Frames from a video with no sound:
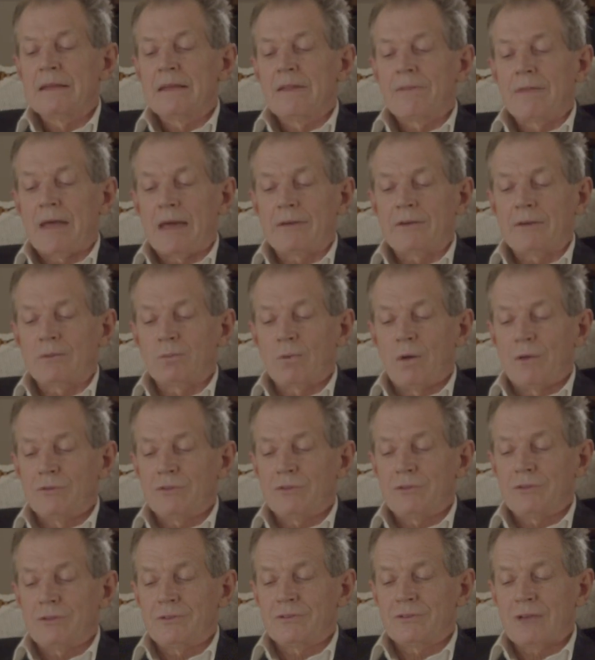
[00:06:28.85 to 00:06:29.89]
that it was
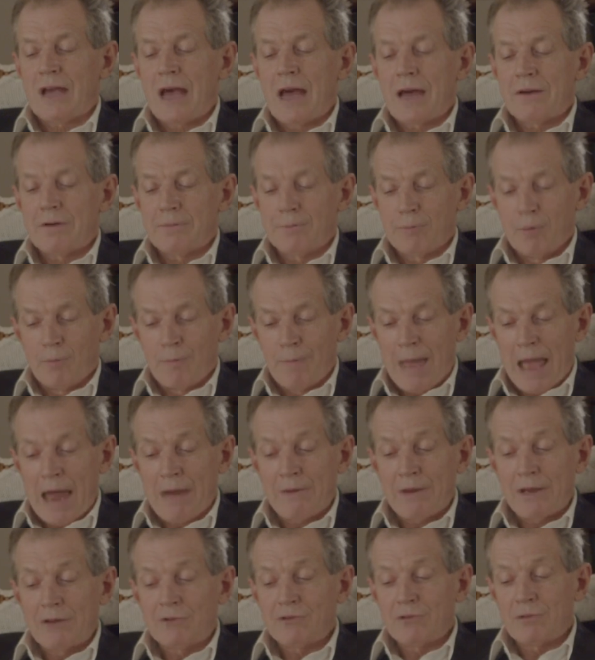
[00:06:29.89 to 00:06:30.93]
a desirable
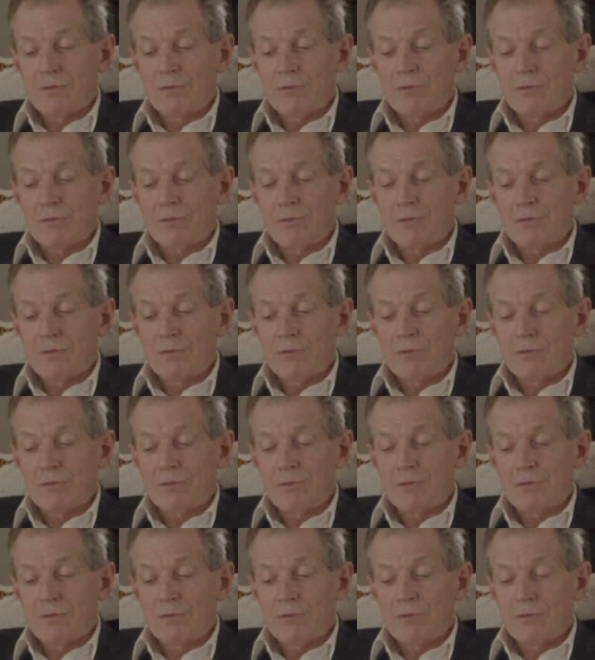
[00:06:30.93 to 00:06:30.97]
marriage,